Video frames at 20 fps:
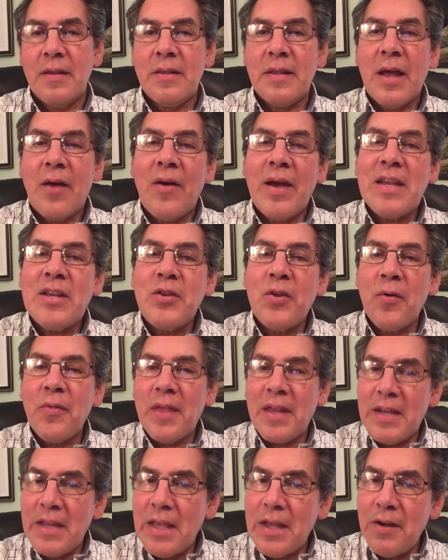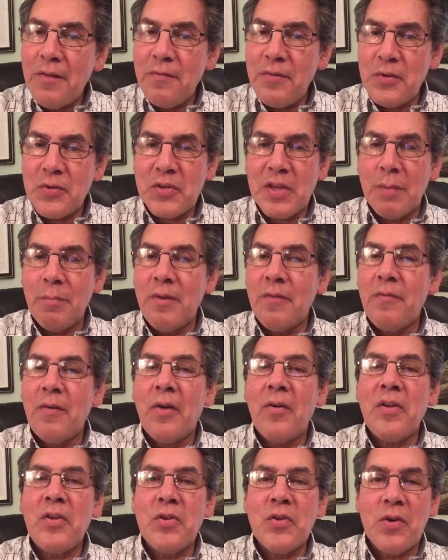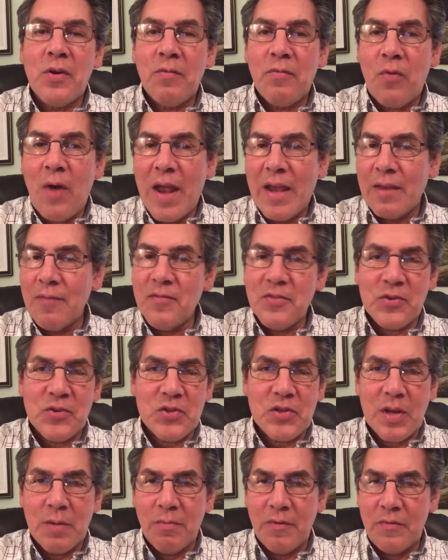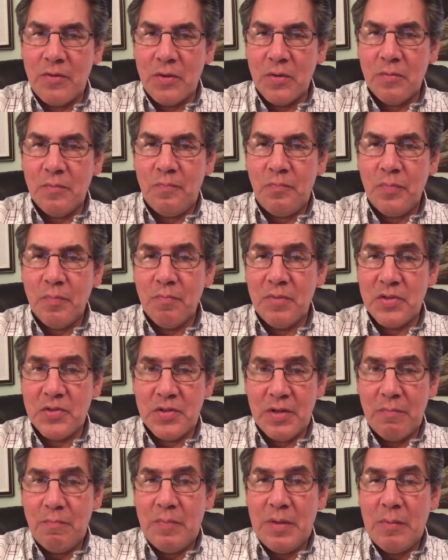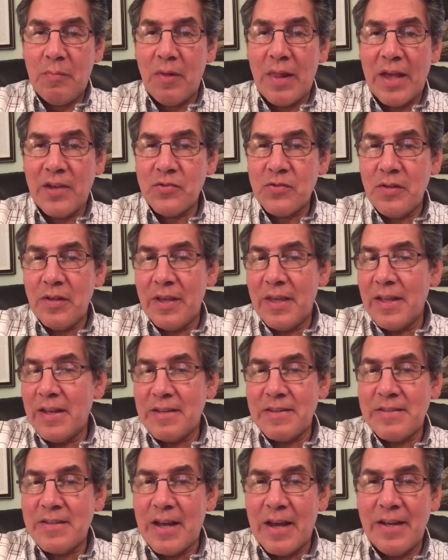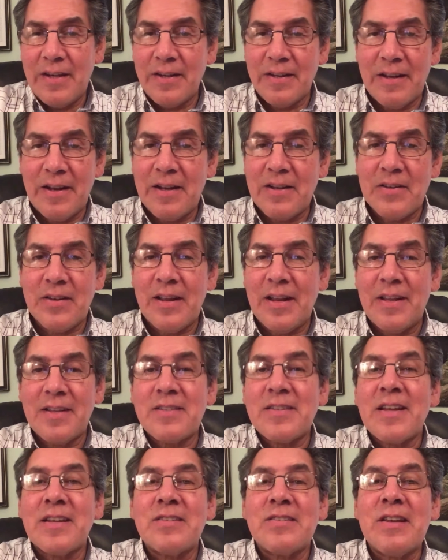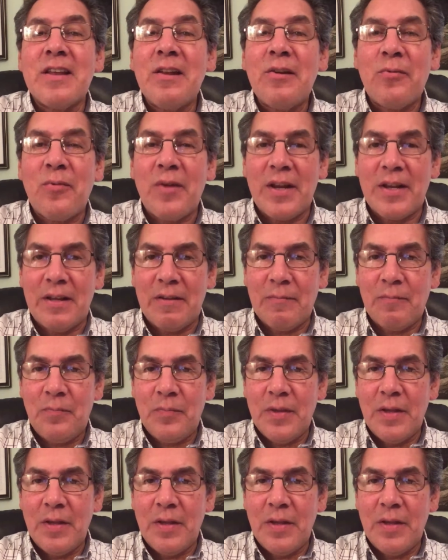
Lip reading: Now, I know that interviews can be very nerve-wracking for some of you, but some people actually get excited and it's exhilarating.